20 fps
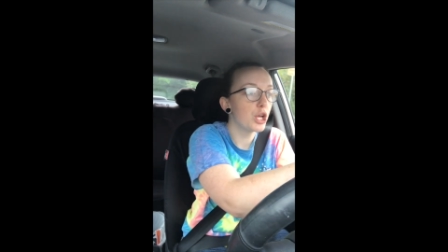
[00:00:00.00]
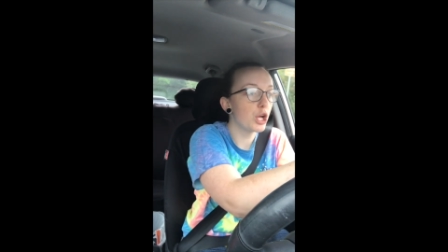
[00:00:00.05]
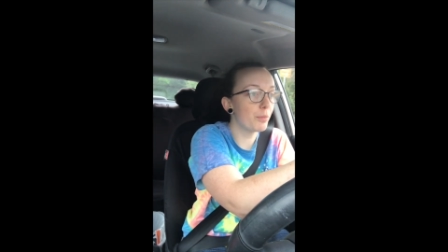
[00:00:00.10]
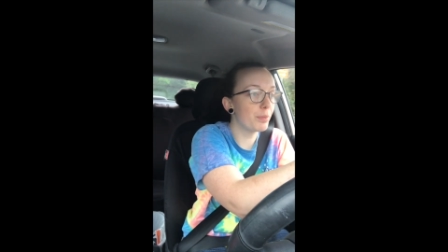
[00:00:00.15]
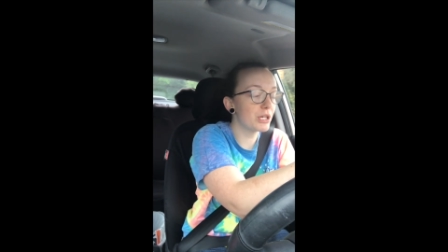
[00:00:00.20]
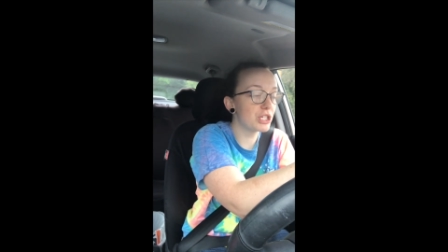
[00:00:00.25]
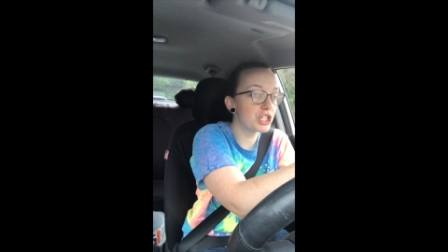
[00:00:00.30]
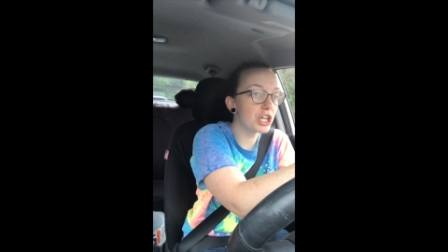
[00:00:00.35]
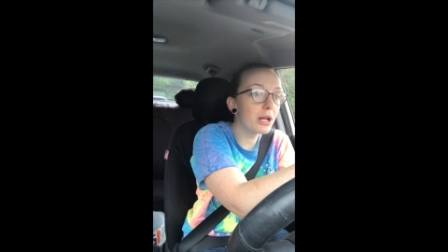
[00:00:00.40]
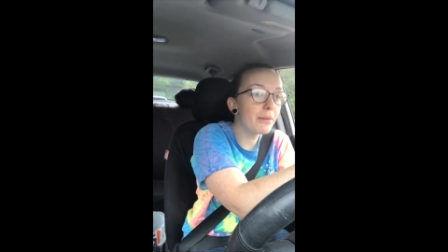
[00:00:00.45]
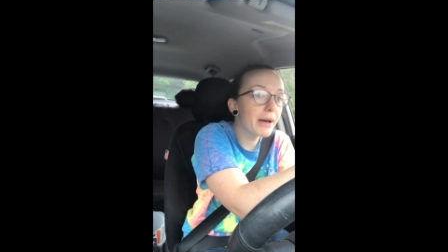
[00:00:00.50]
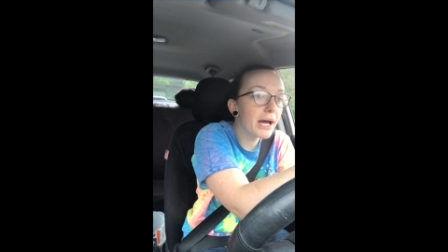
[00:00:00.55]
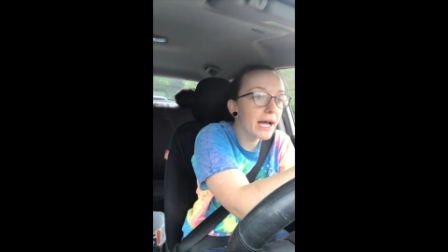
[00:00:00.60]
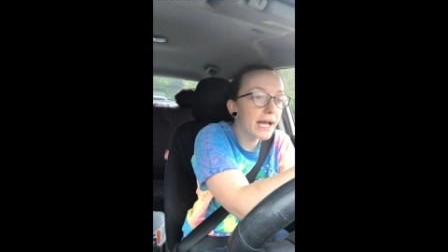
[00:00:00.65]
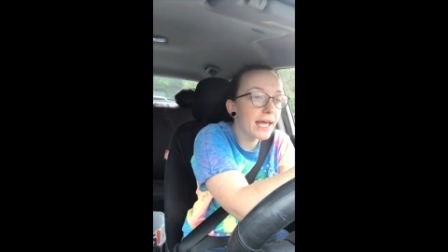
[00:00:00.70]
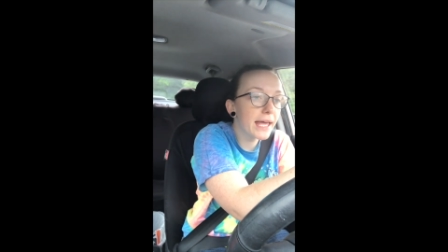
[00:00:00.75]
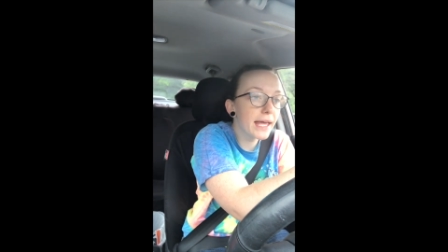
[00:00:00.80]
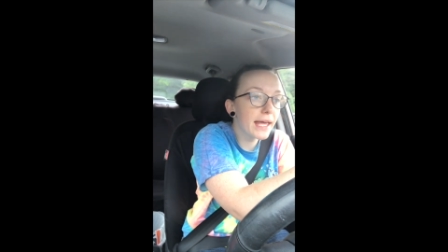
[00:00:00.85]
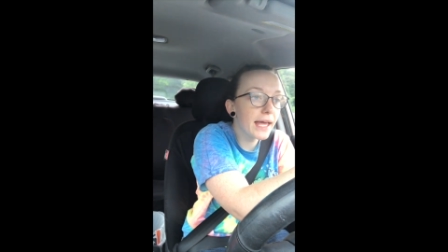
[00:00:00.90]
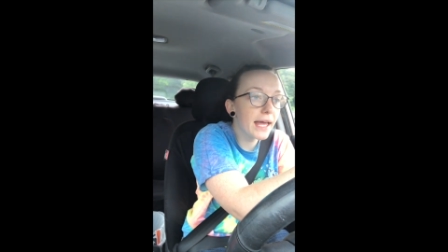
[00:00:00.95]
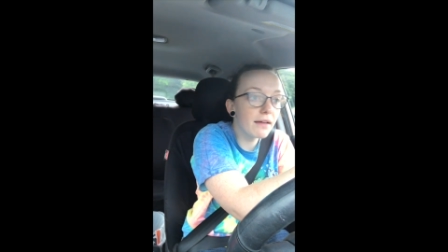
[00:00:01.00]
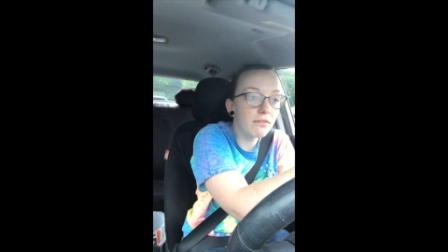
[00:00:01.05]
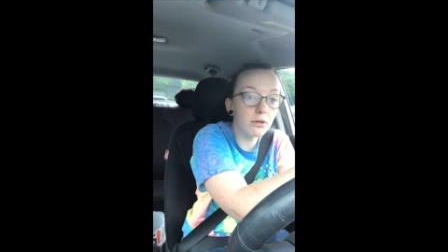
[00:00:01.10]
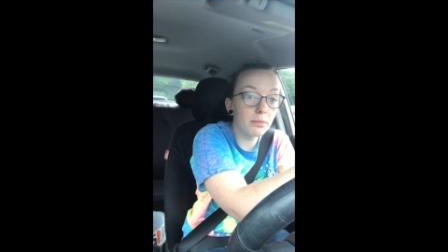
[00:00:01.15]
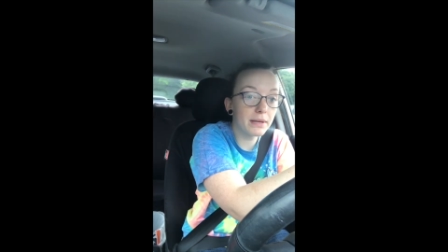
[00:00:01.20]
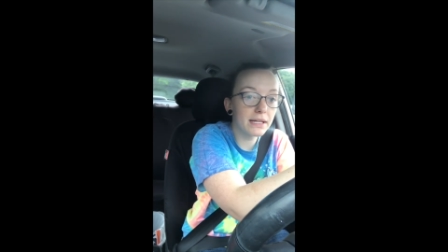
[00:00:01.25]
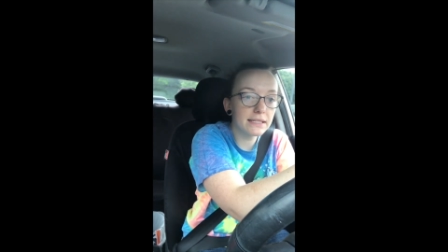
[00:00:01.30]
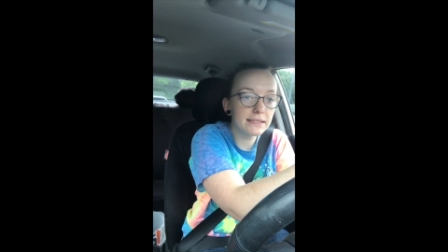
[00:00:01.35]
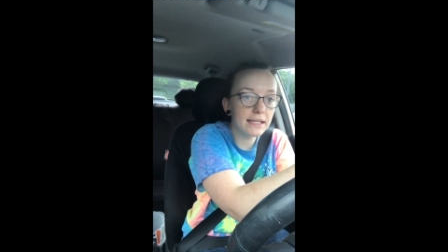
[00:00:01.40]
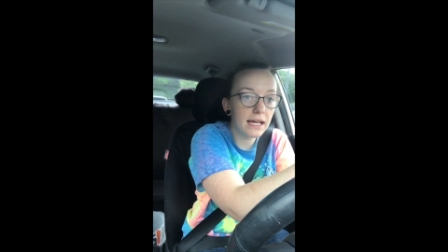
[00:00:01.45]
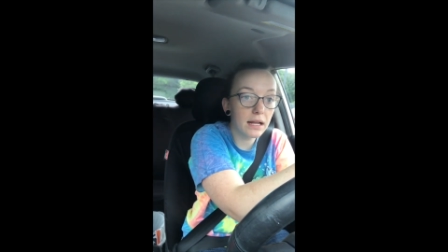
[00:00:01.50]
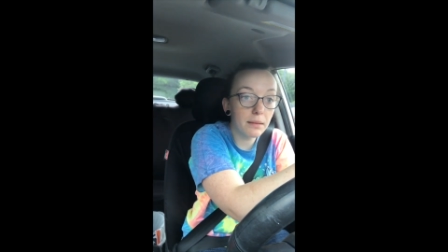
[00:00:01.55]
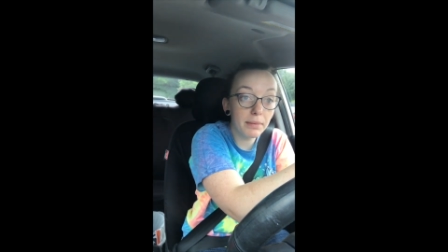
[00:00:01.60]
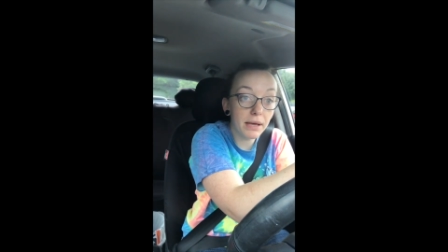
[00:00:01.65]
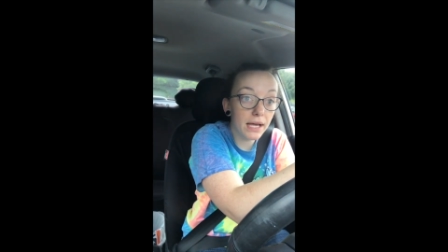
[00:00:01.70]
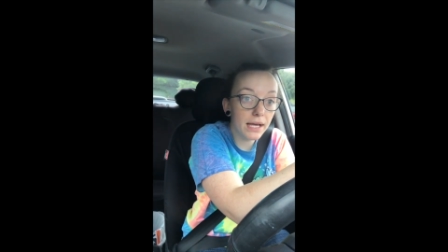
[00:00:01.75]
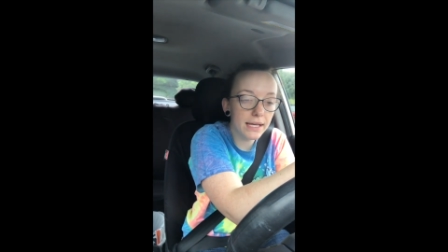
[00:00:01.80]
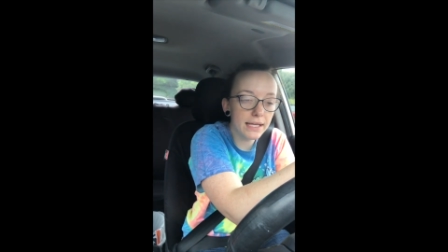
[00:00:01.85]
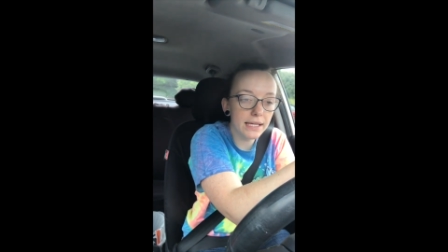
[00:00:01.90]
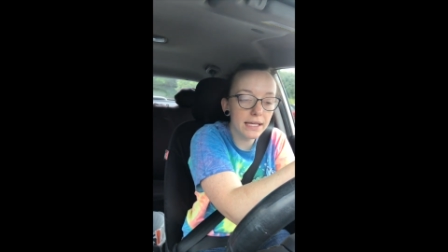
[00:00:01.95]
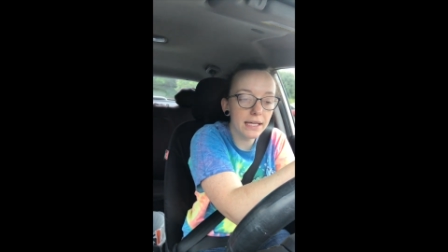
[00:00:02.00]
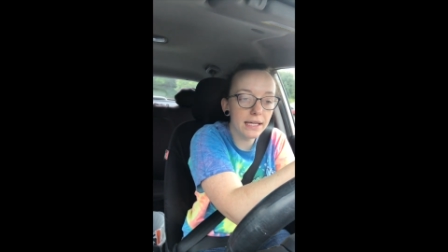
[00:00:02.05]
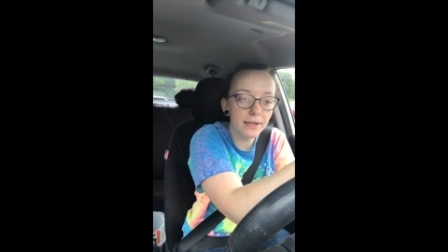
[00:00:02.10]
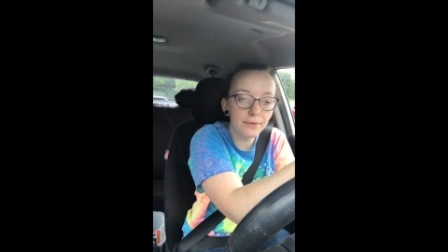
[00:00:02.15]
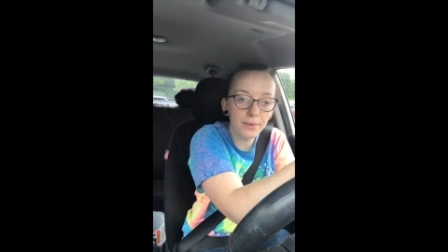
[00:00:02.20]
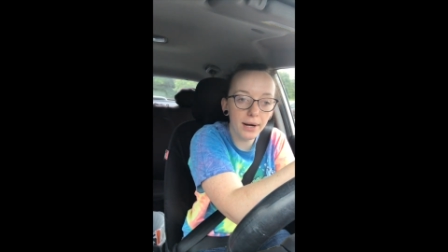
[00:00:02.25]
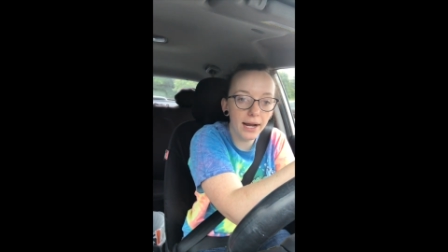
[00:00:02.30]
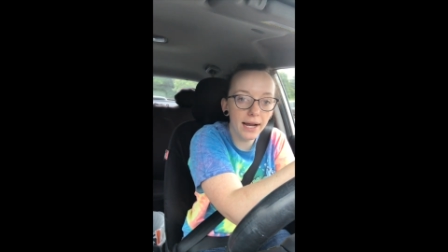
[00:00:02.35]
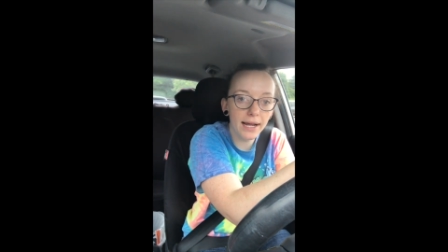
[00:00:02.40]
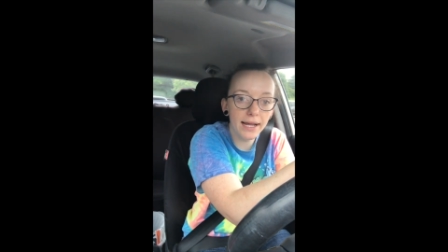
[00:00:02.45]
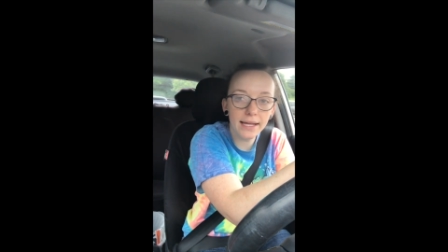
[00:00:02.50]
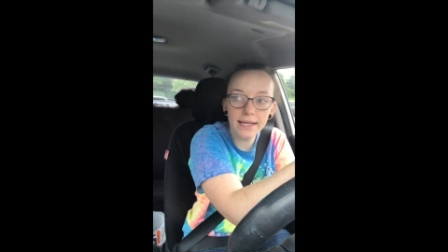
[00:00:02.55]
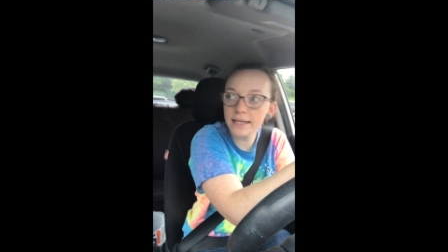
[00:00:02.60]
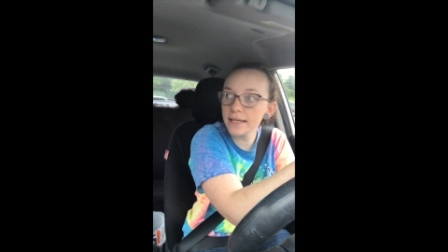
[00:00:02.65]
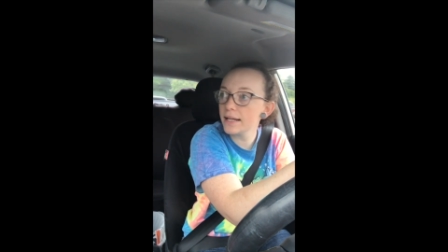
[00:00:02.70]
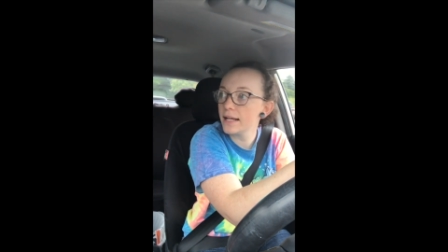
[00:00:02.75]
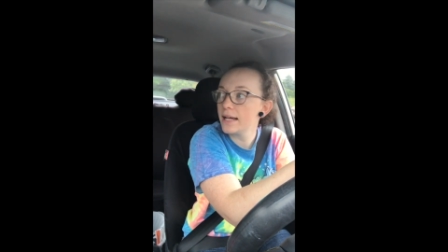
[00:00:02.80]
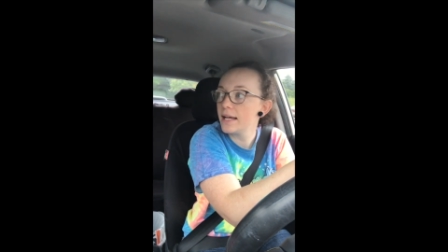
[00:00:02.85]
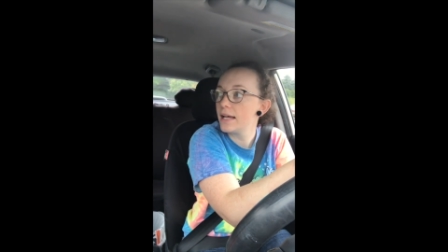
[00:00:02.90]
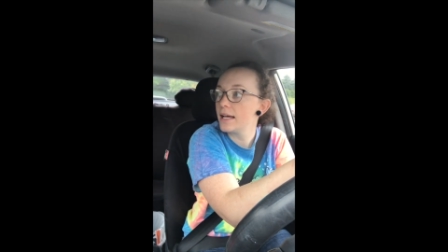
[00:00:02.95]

You're pushing a buggy, everybody's got a buggy, right?